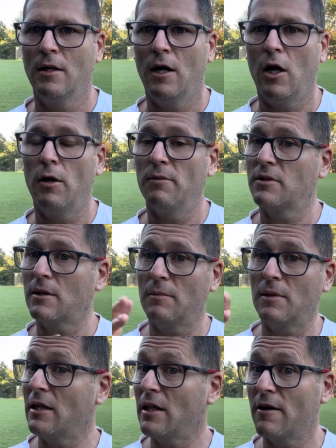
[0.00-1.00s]
Hope there's
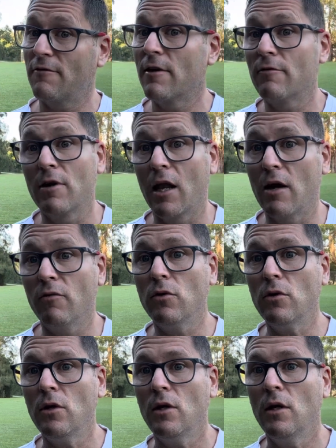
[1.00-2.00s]
something in there for every
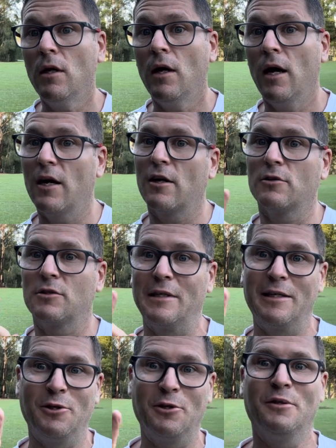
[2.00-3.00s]
level, and I'll see
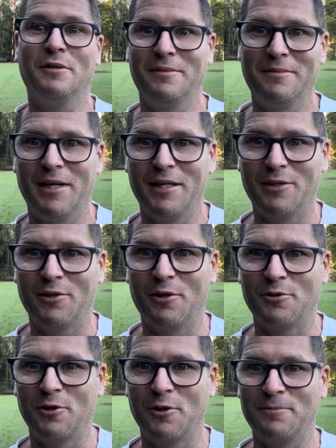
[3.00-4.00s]
you in the
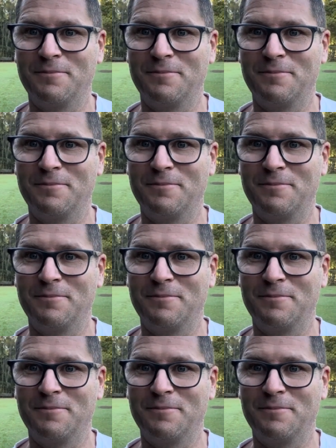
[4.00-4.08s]
dojo.